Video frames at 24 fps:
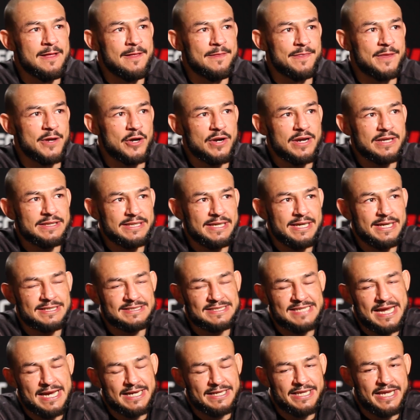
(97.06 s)
they're at the
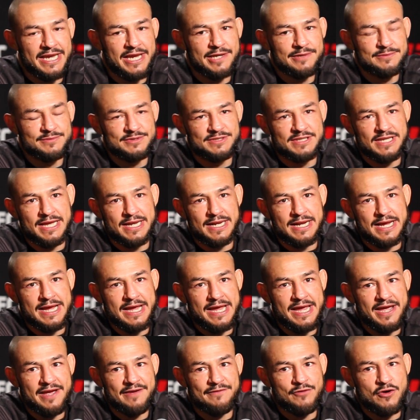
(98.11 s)
exact age that I
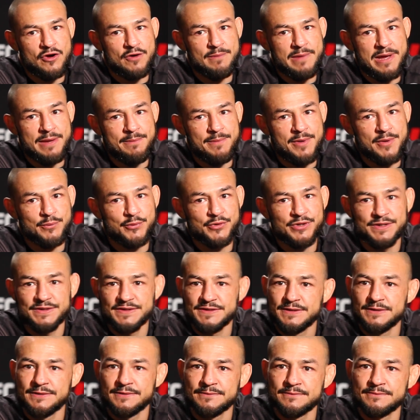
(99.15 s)
have all my
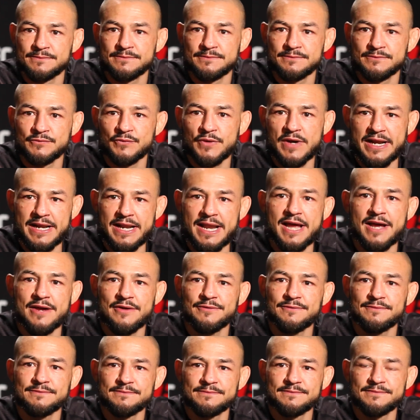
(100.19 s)
memories right now.
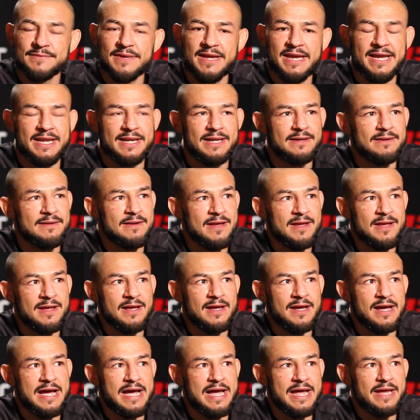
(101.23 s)
And
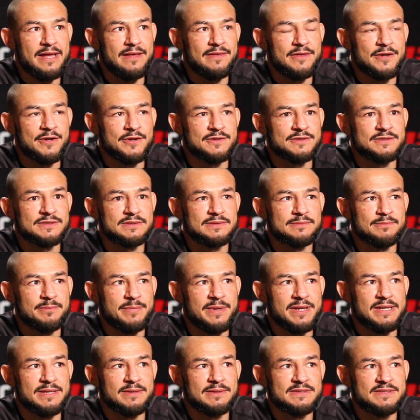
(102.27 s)
I, there's
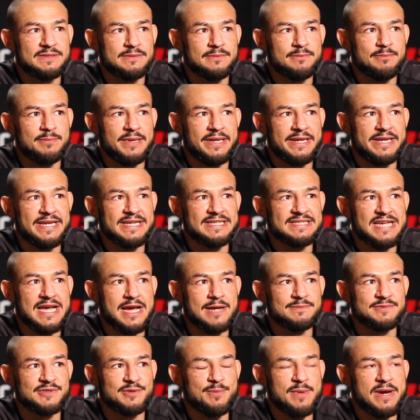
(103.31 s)
been plenty of
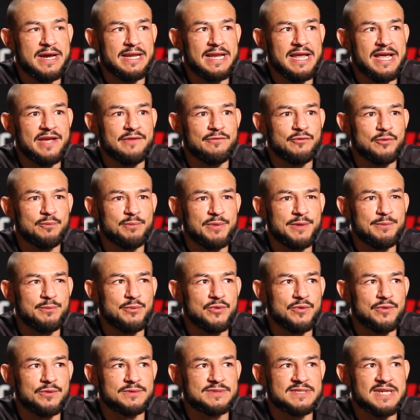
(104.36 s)
times in my life where
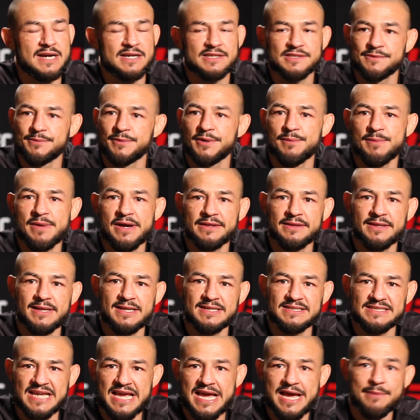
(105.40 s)
people talk to me about
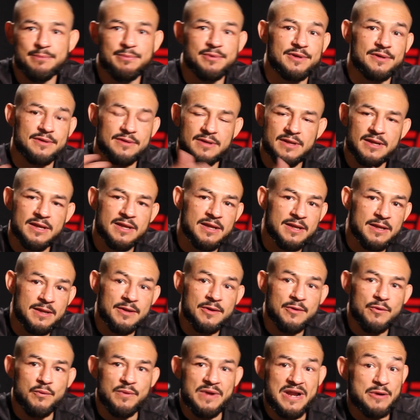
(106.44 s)
things that happened
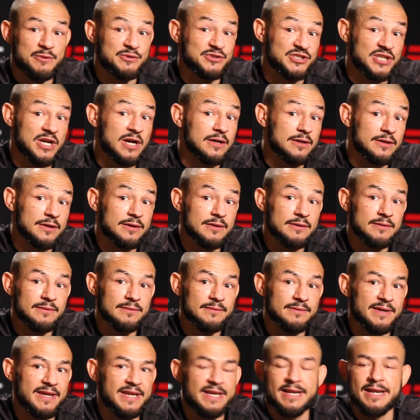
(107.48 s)
when I was younger.
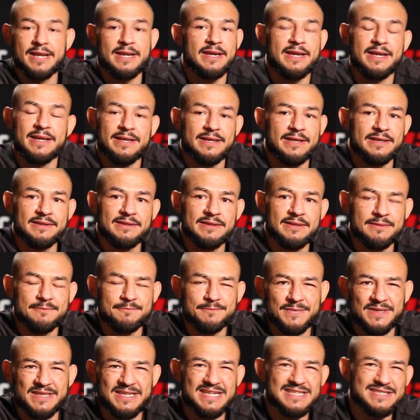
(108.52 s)
And, and
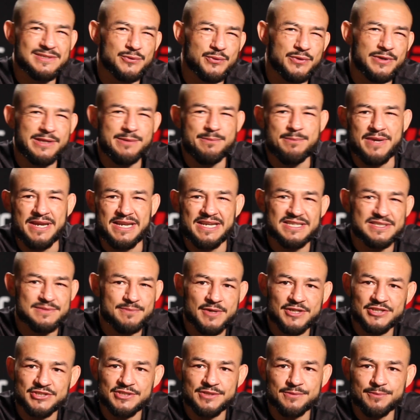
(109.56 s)
it doesn't really mean as
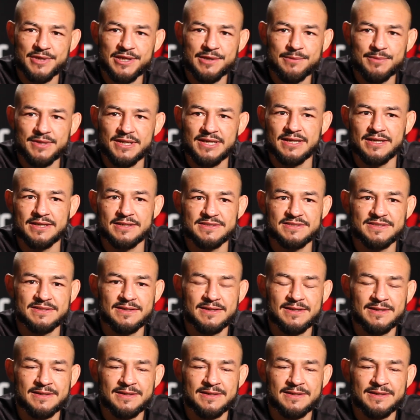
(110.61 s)
much to me because